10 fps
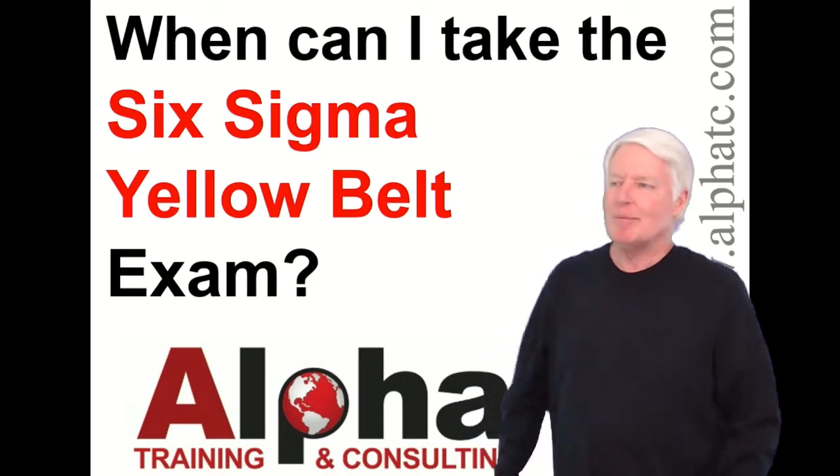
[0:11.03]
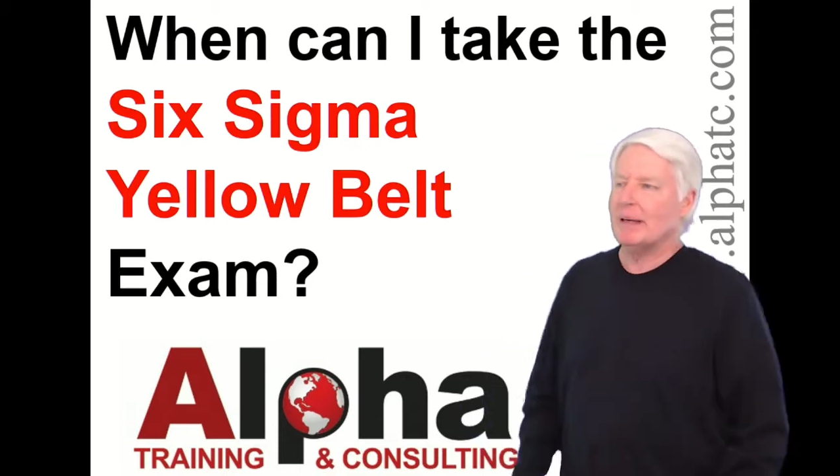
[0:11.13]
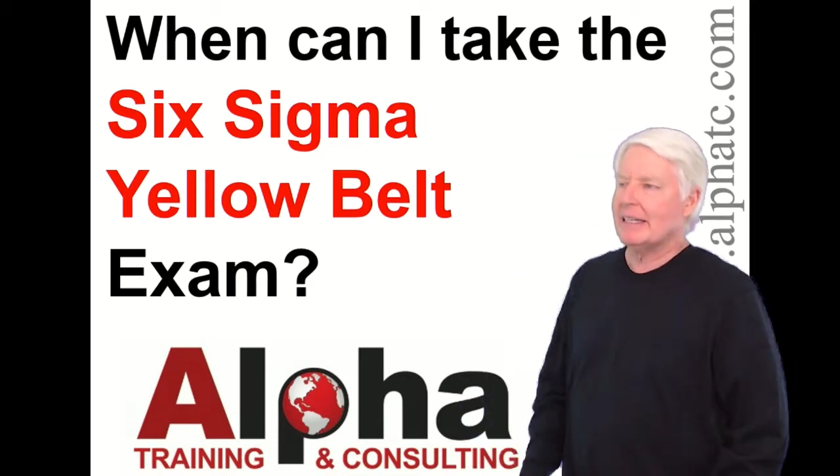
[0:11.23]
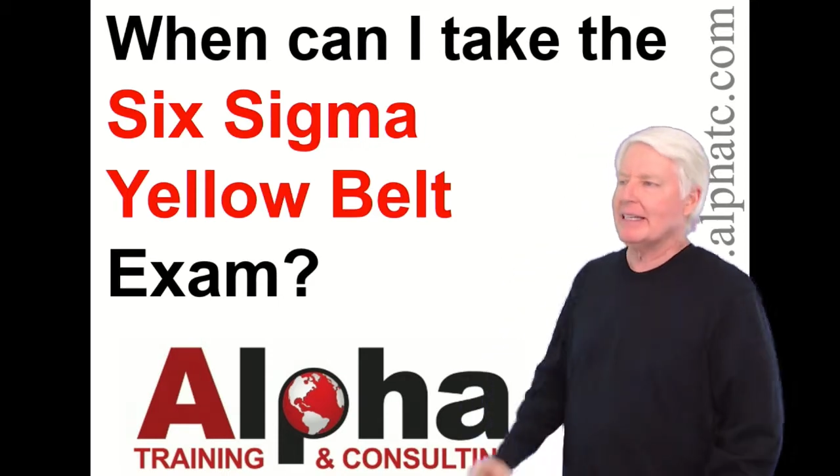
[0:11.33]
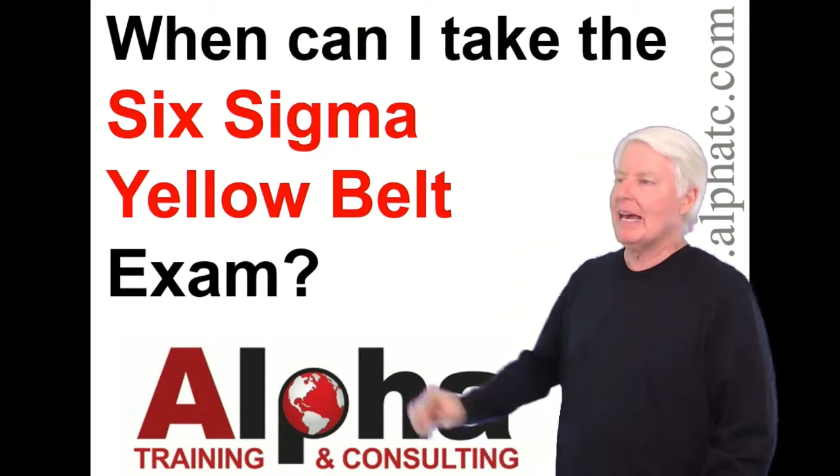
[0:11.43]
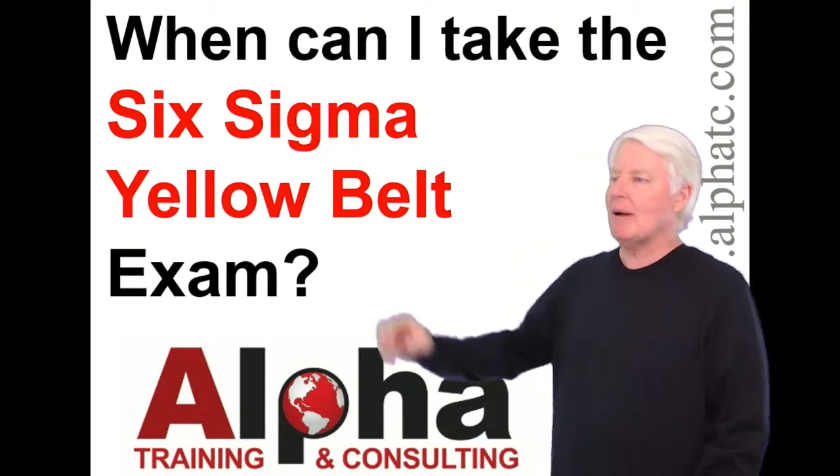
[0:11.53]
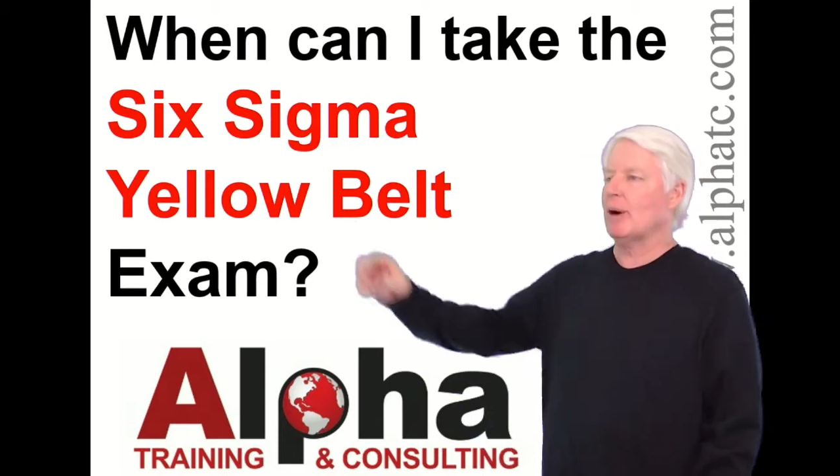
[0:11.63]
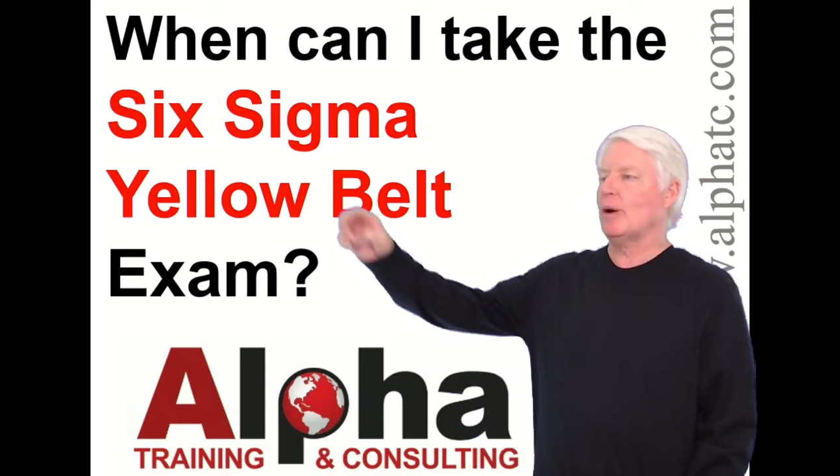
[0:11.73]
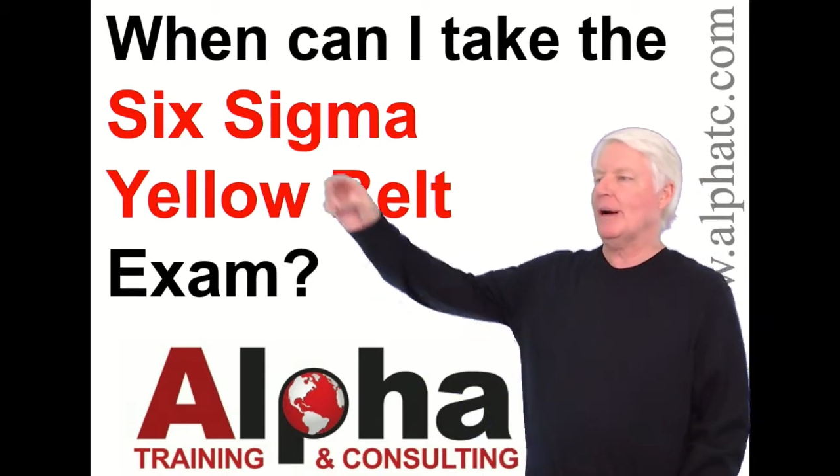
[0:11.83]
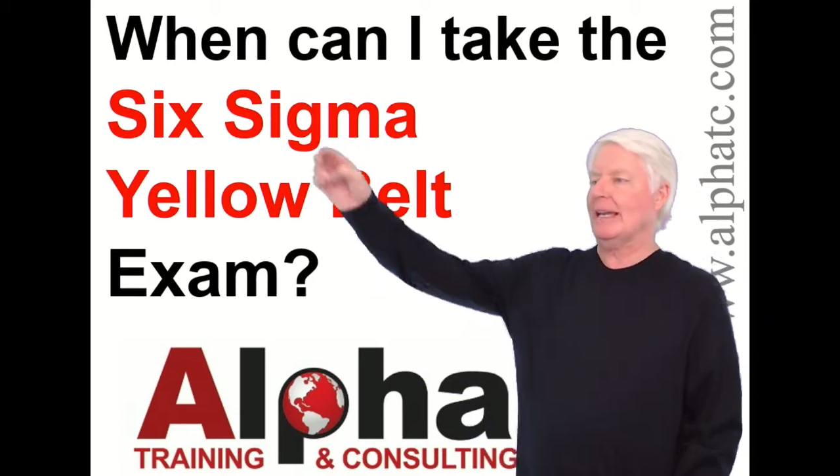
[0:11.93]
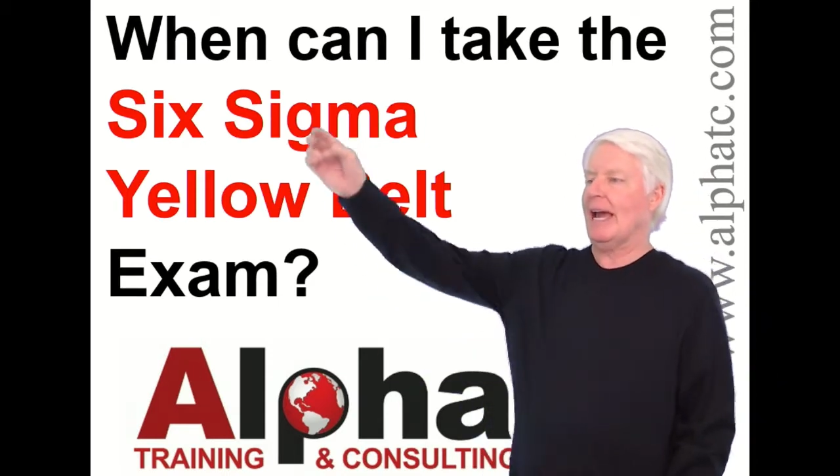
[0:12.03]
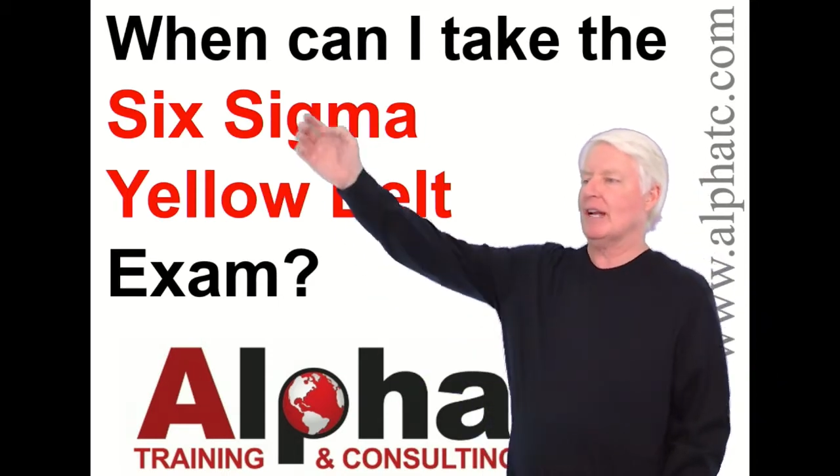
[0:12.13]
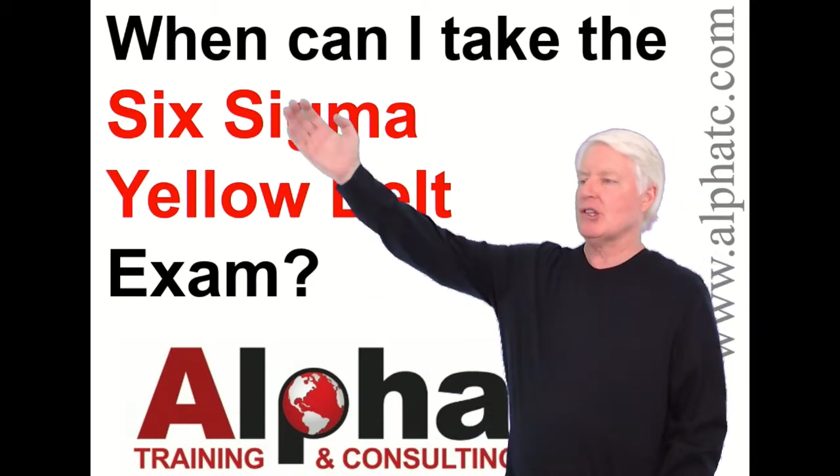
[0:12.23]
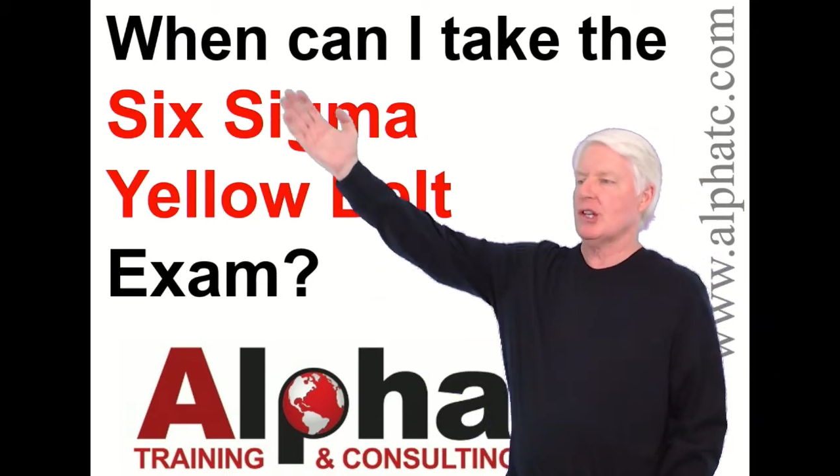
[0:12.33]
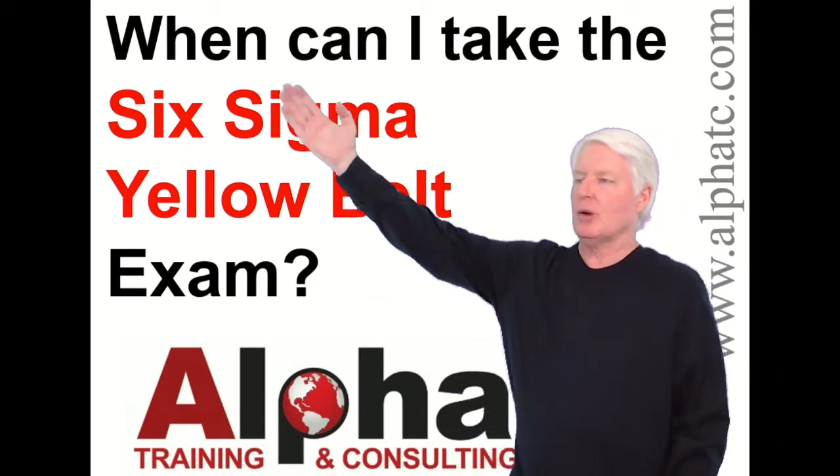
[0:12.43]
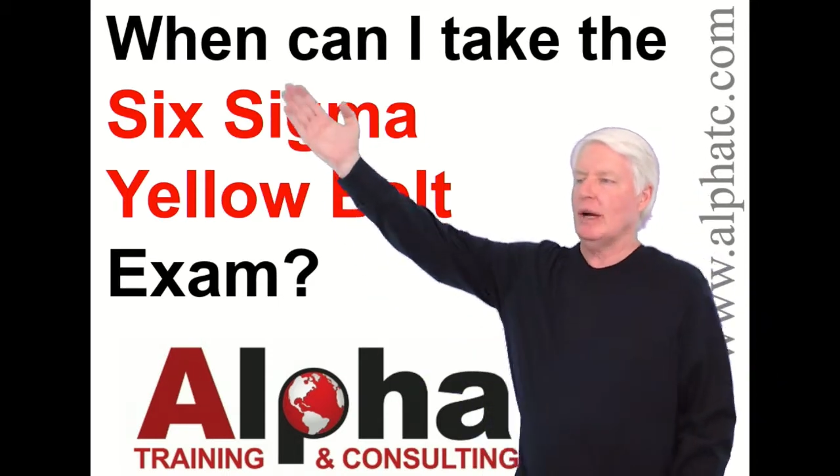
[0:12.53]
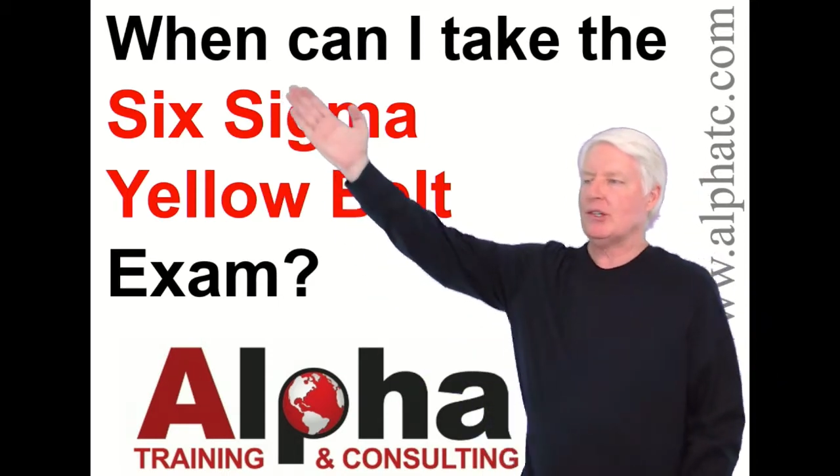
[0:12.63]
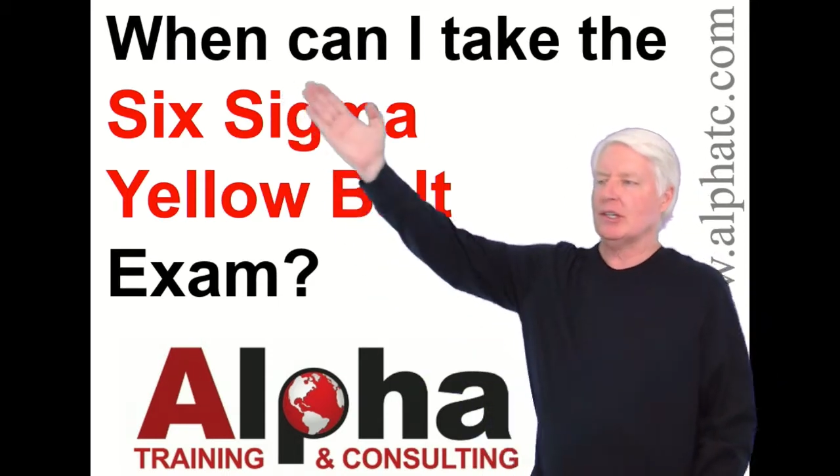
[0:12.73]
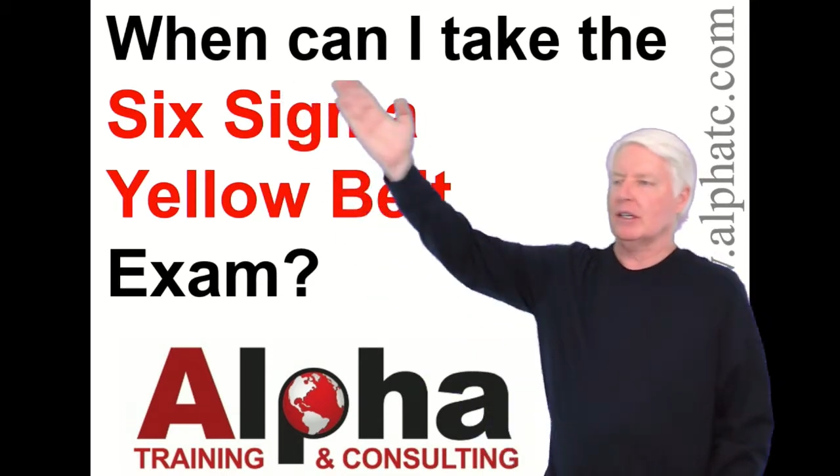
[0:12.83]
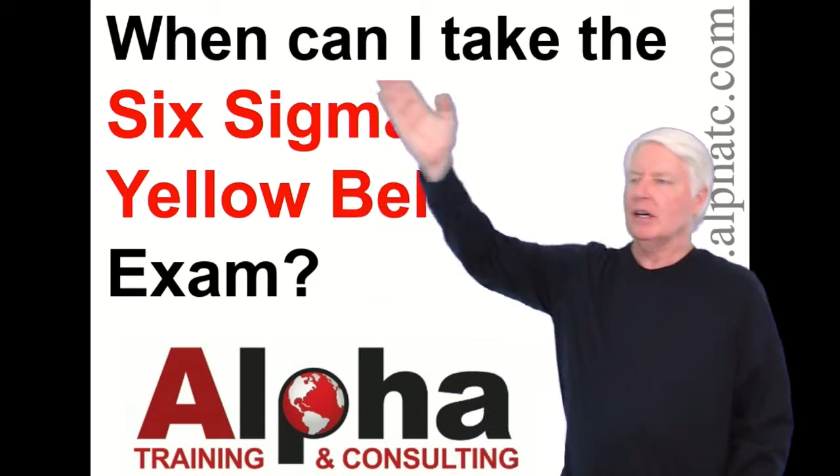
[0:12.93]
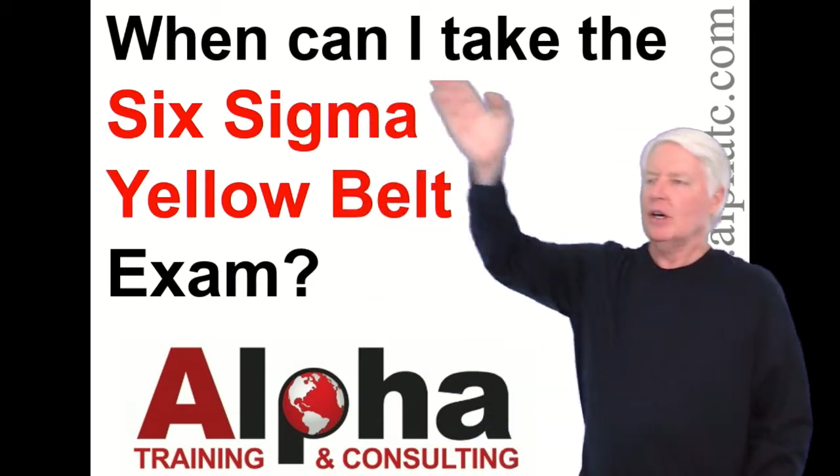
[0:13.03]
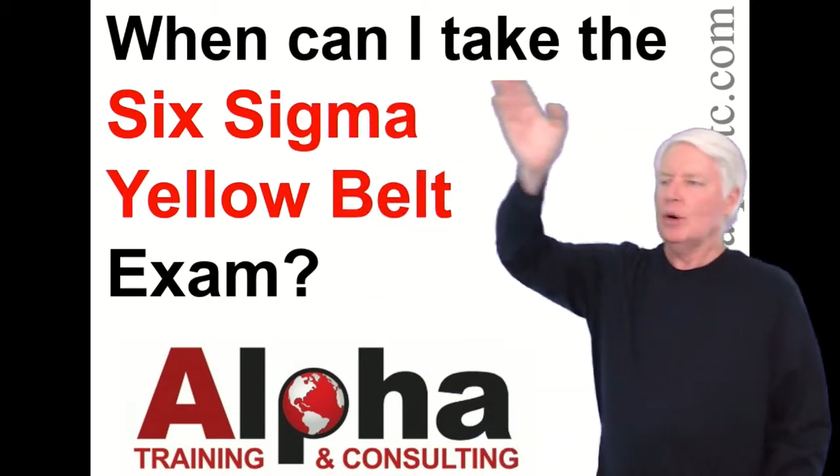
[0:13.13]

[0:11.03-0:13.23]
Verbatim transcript: But today we're going to answer the question,